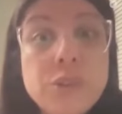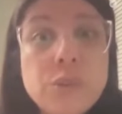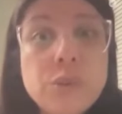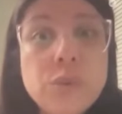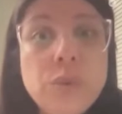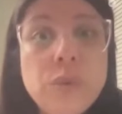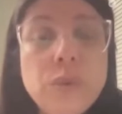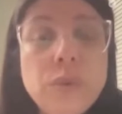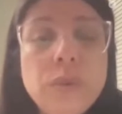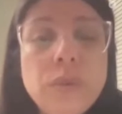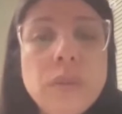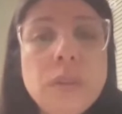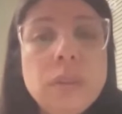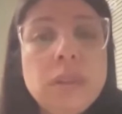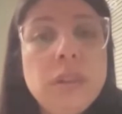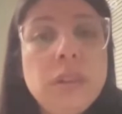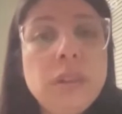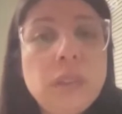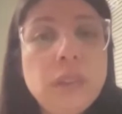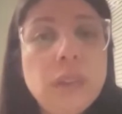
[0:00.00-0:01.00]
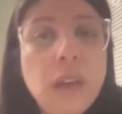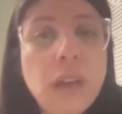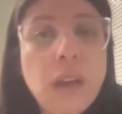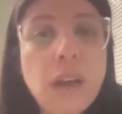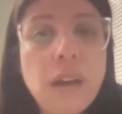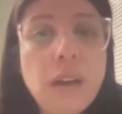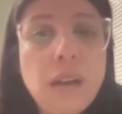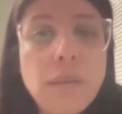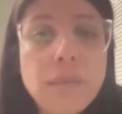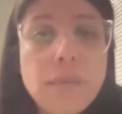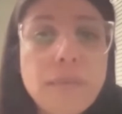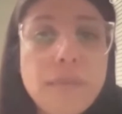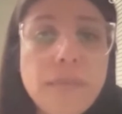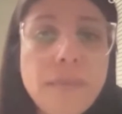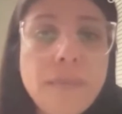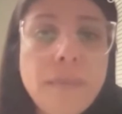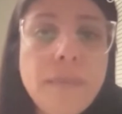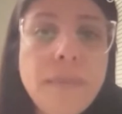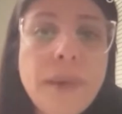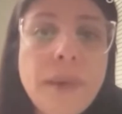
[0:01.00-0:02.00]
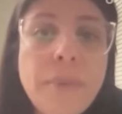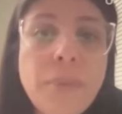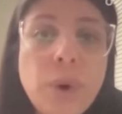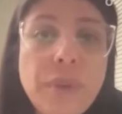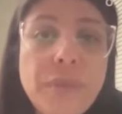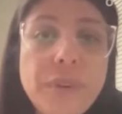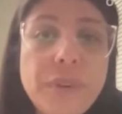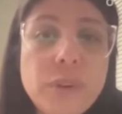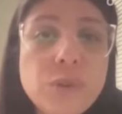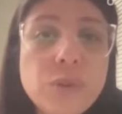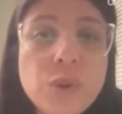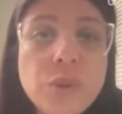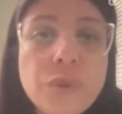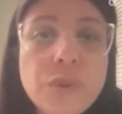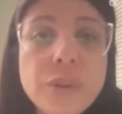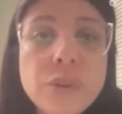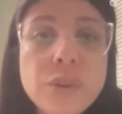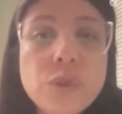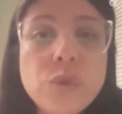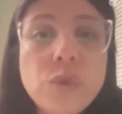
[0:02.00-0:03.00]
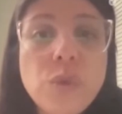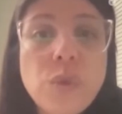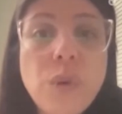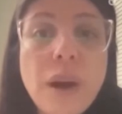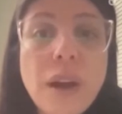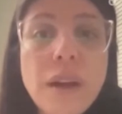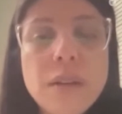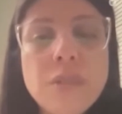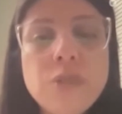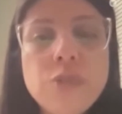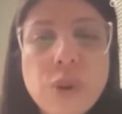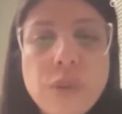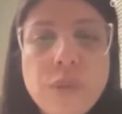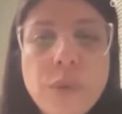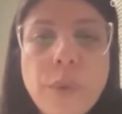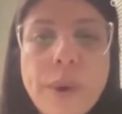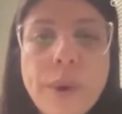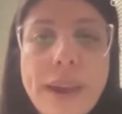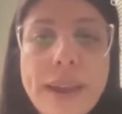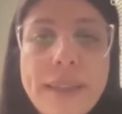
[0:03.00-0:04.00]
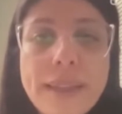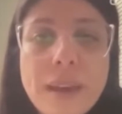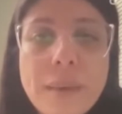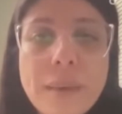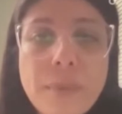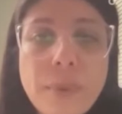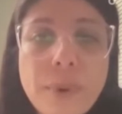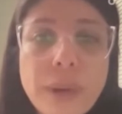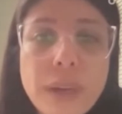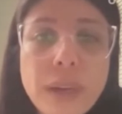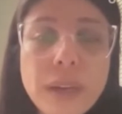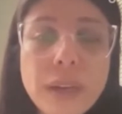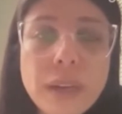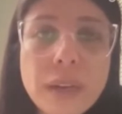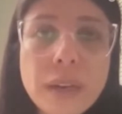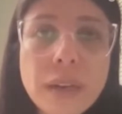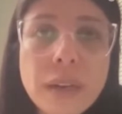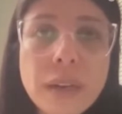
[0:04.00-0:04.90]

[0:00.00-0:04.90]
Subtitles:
to school. My boyfriend, who drove her to school, drove away at that point.